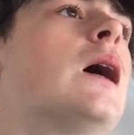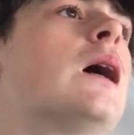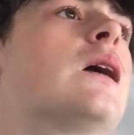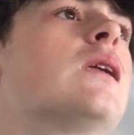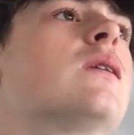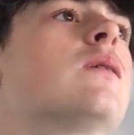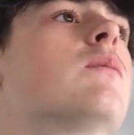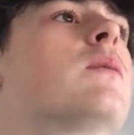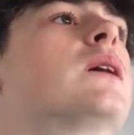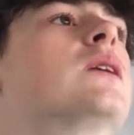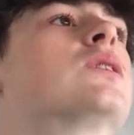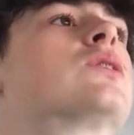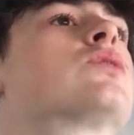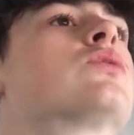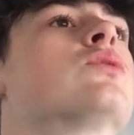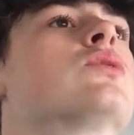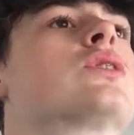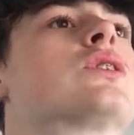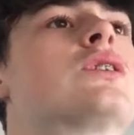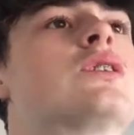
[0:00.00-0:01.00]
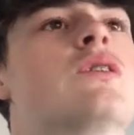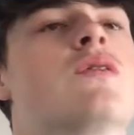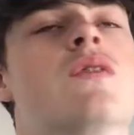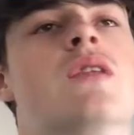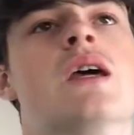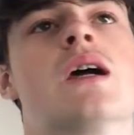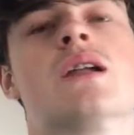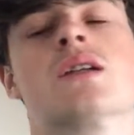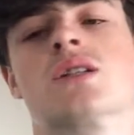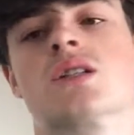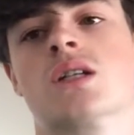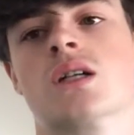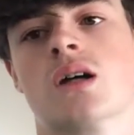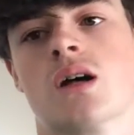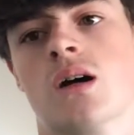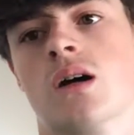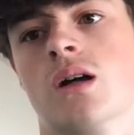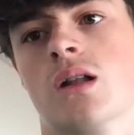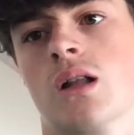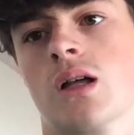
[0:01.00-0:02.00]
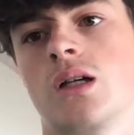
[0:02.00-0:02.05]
and main sources of the energy are